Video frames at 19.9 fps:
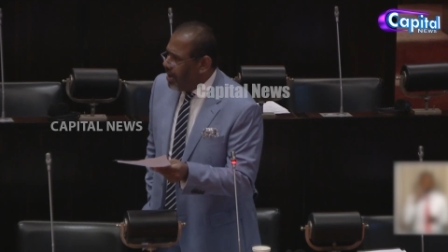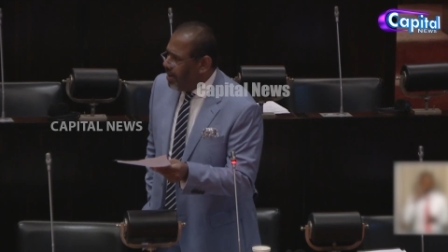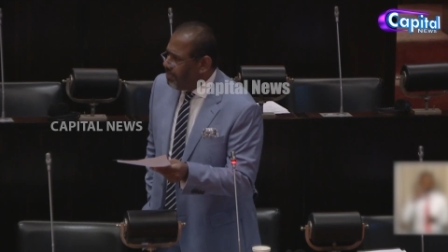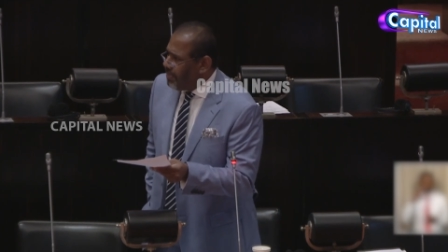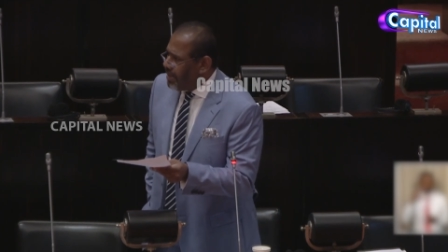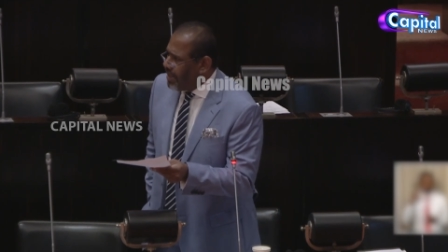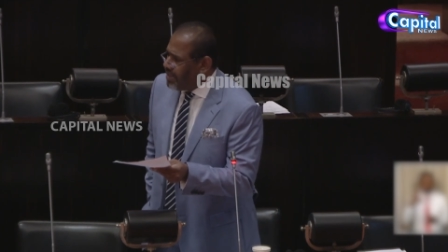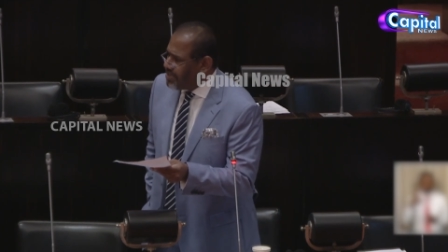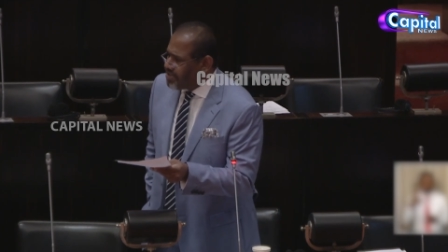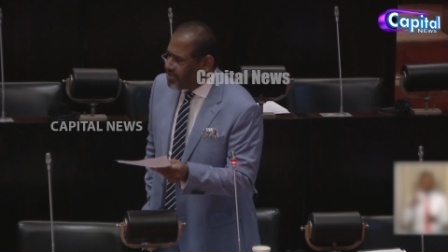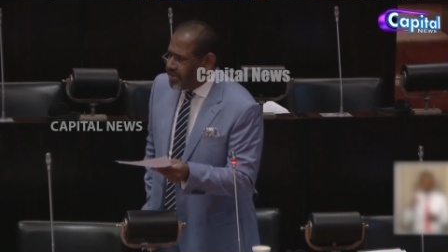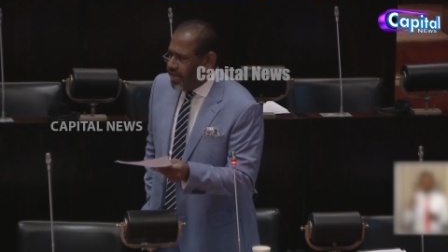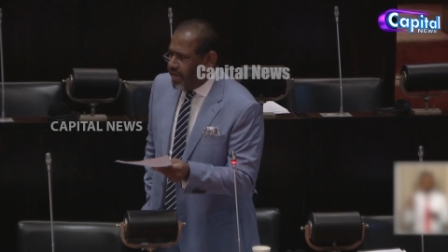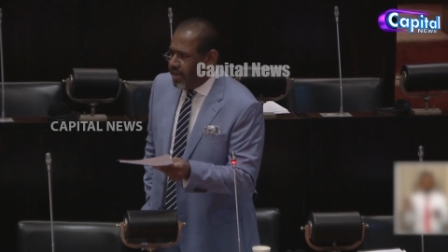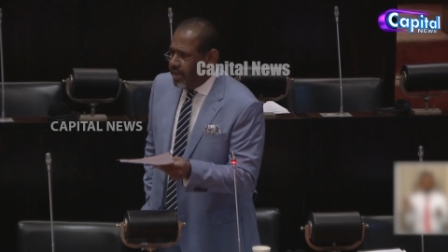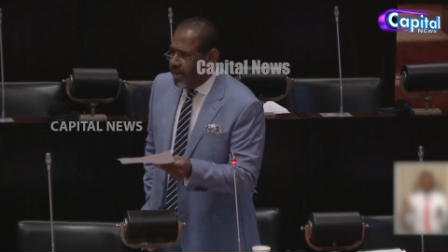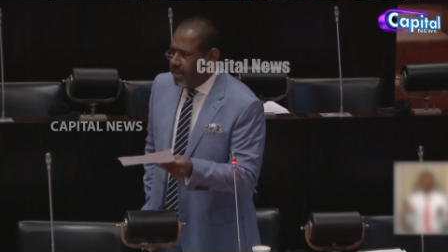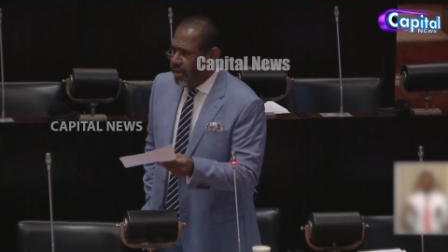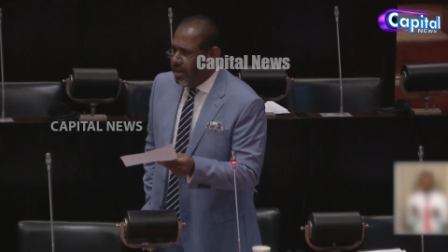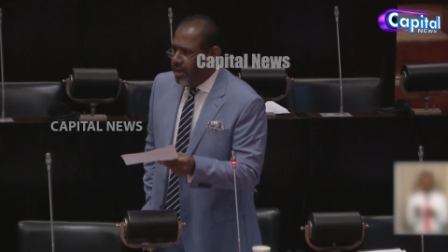
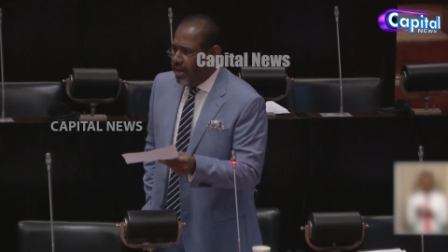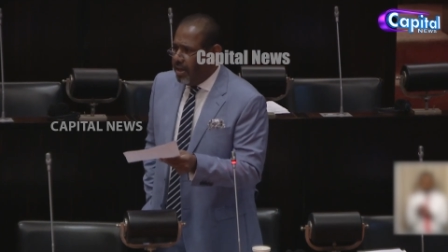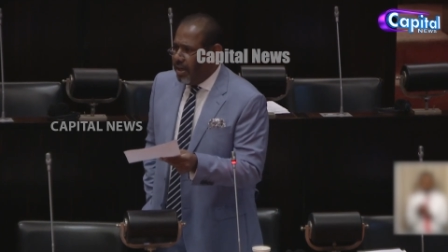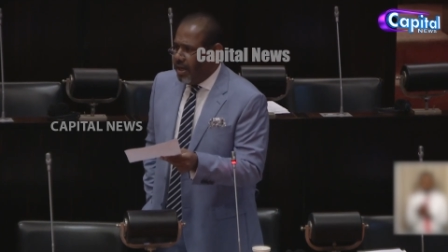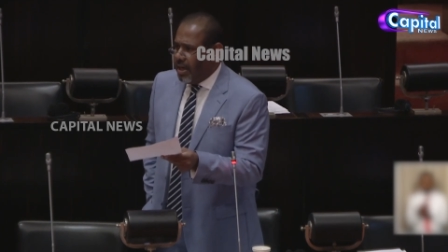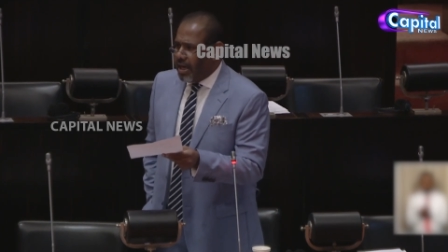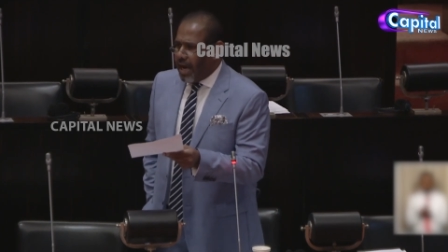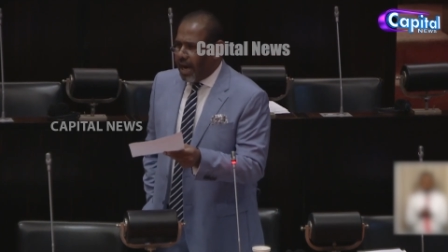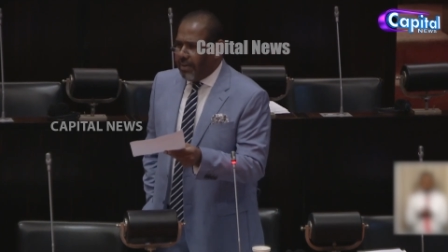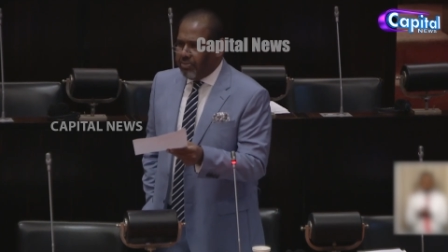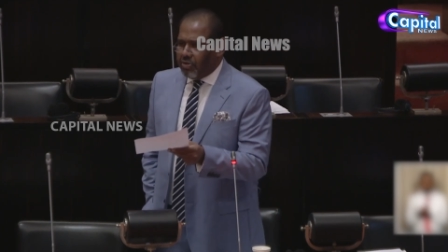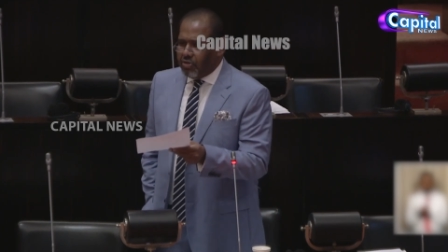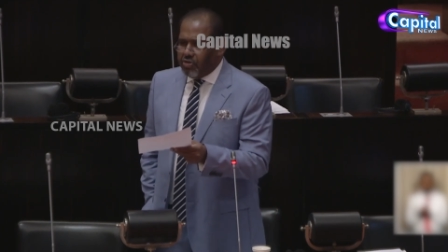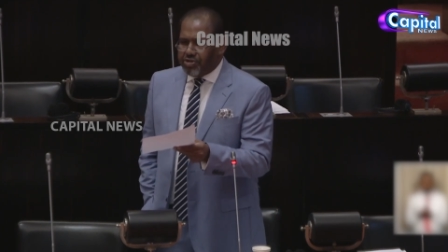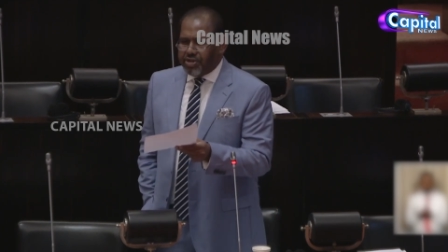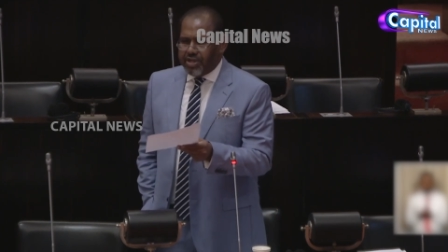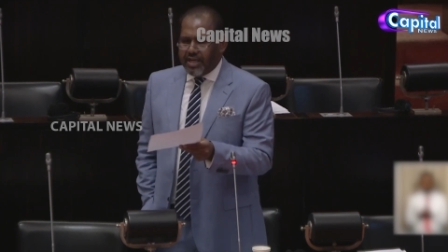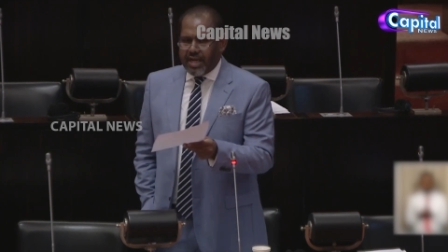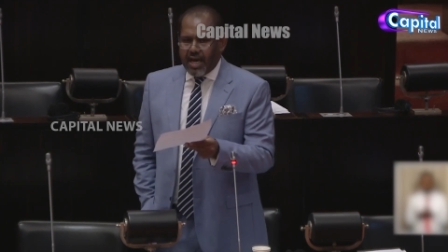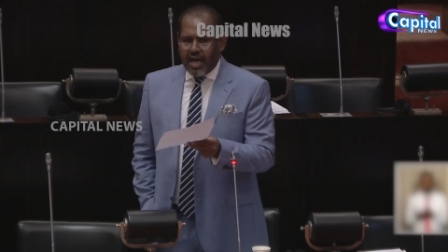ministry come to
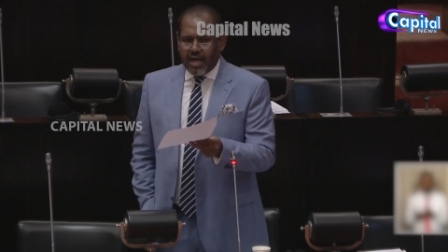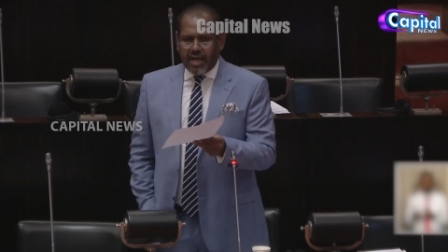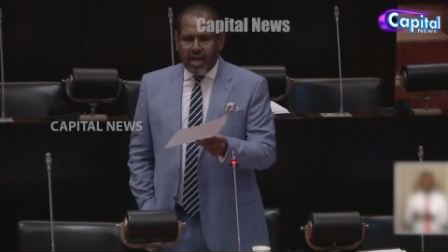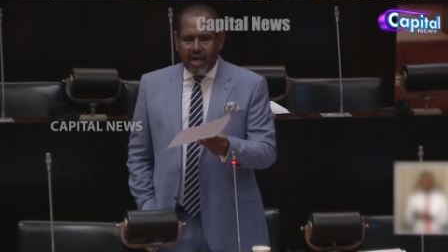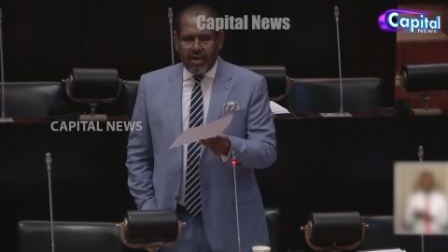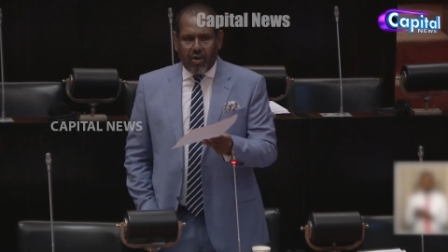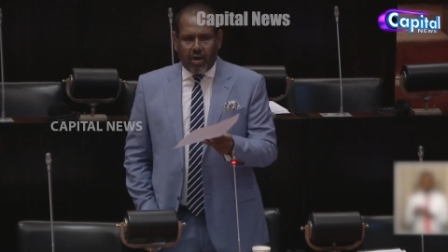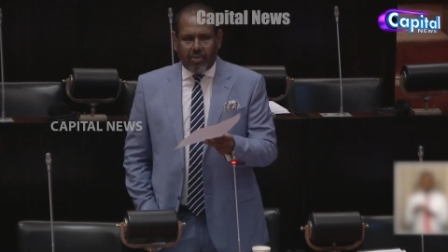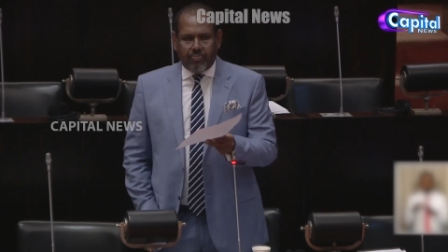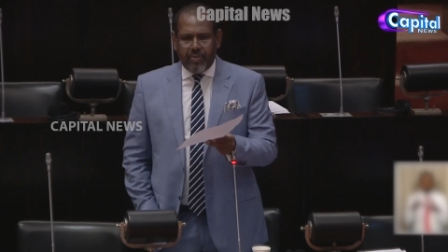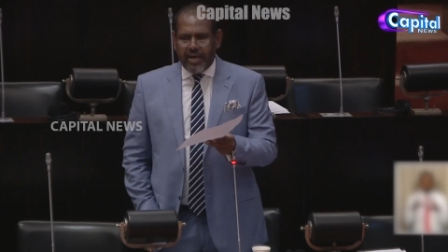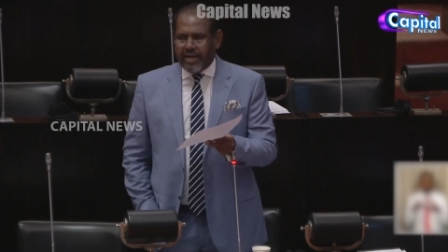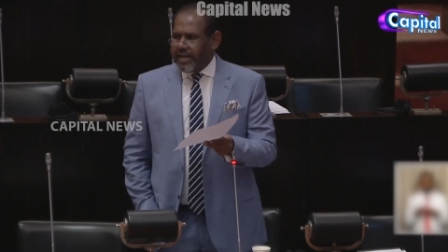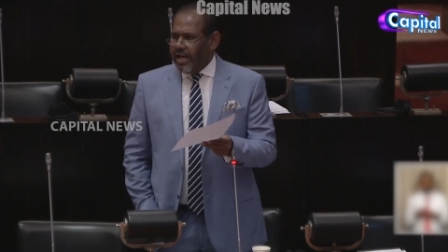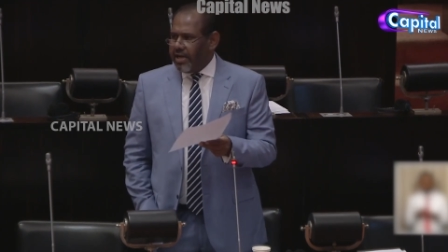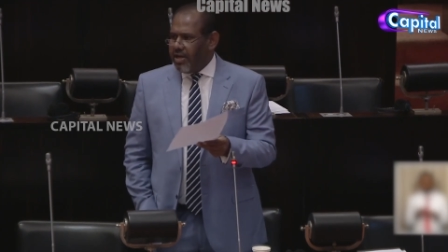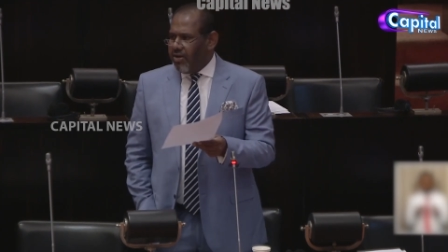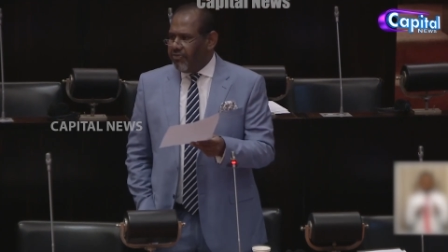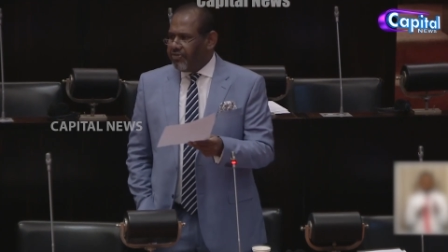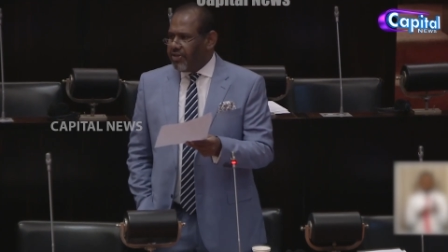Sri Lanka and not meet
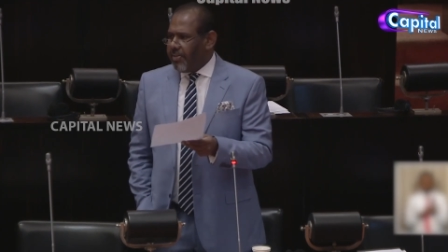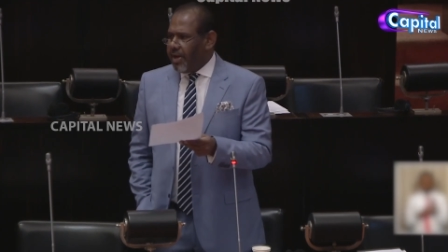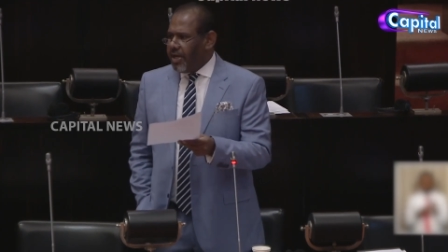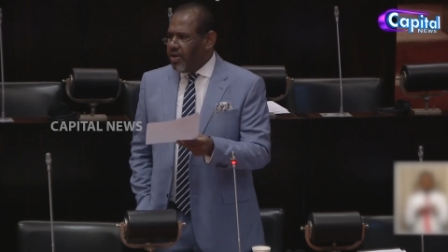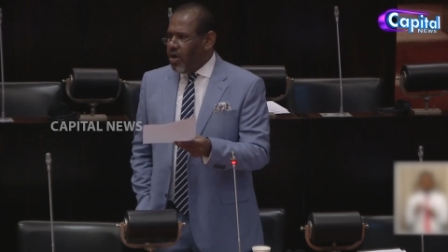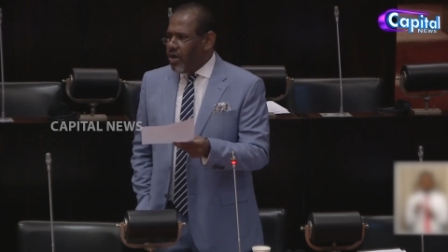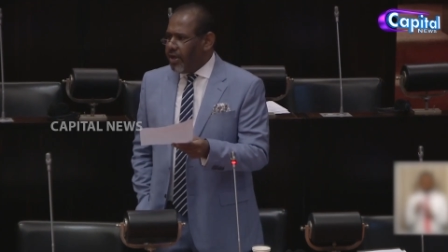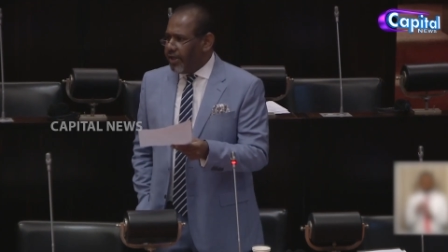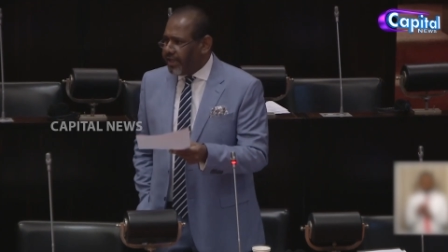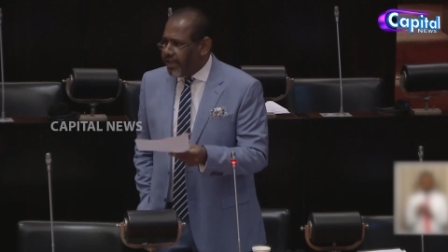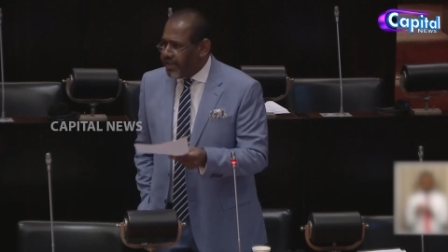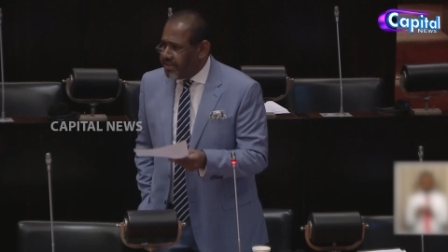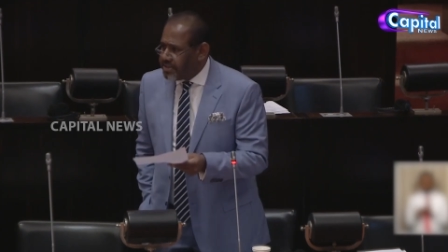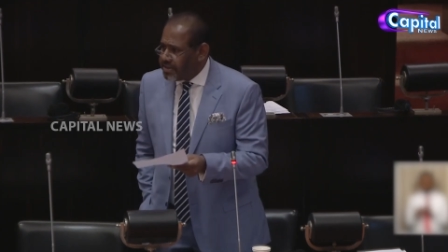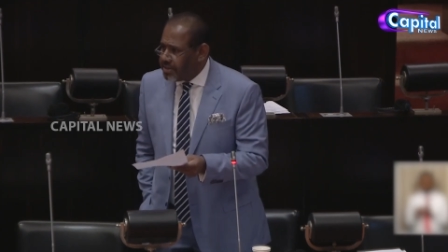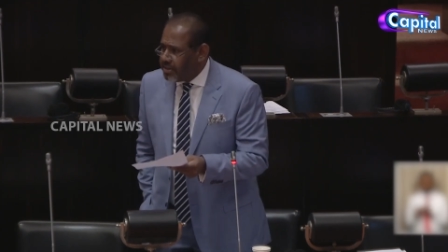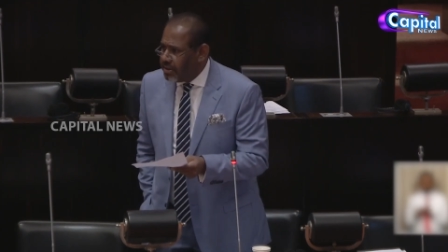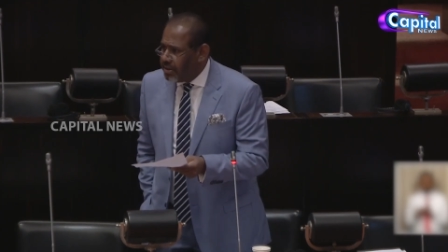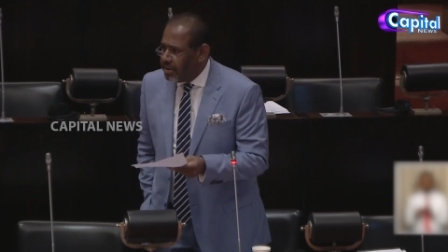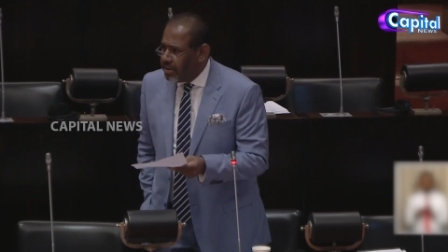any of the
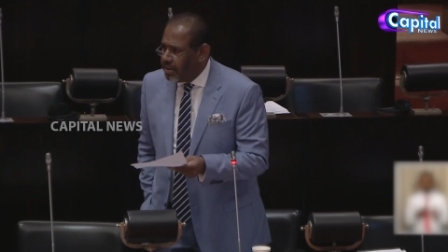minorities?